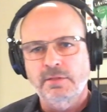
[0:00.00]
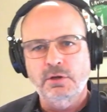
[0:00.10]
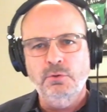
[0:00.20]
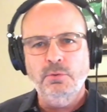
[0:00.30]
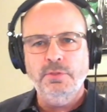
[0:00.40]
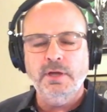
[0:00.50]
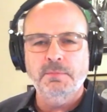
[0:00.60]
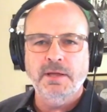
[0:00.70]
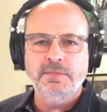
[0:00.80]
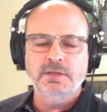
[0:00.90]
the cool thing
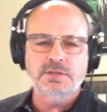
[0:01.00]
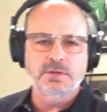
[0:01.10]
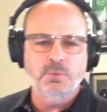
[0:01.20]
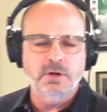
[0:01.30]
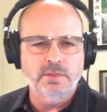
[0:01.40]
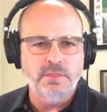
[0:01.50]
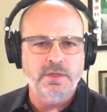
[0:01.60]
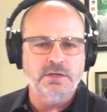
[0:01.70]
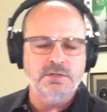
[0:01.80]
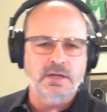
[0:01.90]
about this, and one of the
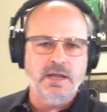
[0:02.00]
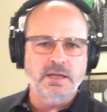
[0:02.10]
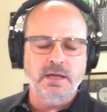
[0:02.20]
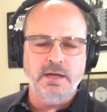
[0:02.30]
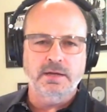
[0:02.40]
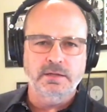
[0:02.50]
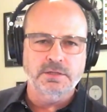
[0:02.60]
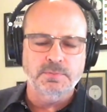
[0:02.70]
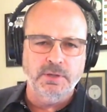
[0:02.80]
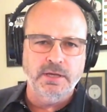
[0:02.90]
things that I
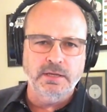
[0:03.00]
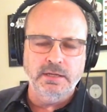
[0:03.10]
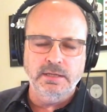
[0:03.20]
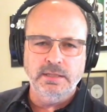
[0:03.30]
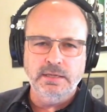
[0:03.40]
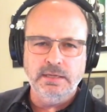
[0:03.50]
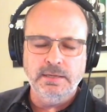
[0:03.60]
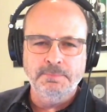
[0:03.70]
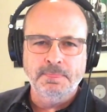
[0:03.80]
explained in the